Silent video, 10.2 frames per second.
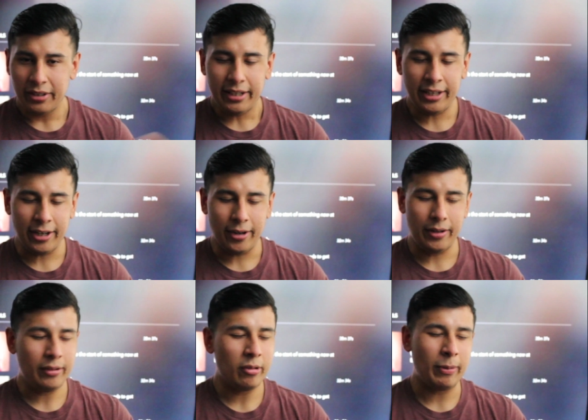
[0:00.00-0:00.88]
You know,
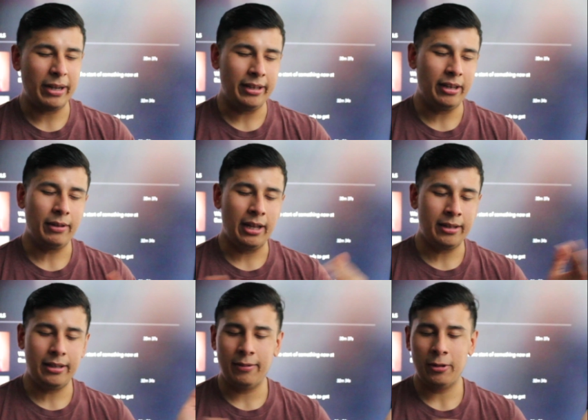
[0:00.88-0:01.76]
and despite that, even and
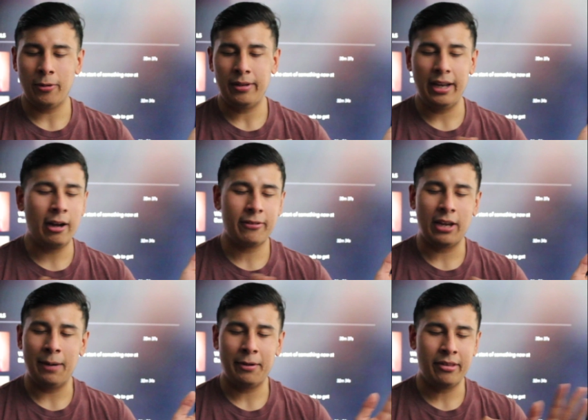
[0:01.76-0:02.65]
even during the
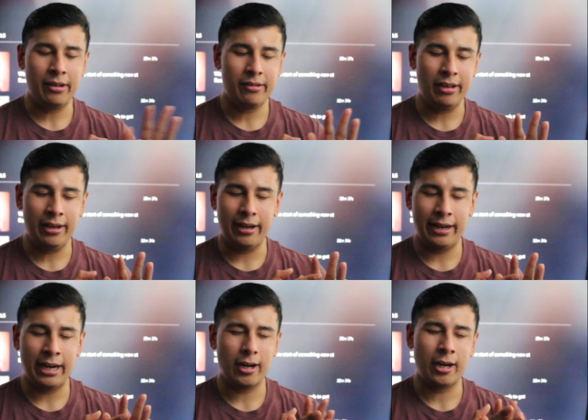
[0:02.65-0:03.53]
off-camera scene,
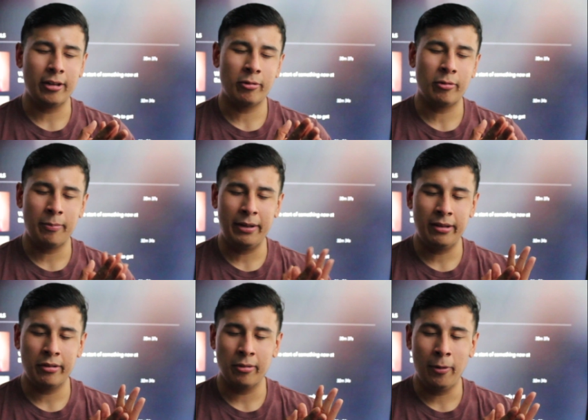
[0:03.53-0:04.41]
Car Carlos was a bit
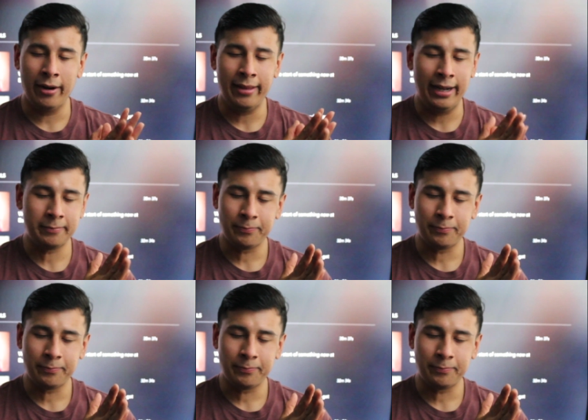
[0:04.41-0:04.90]
disappointed that,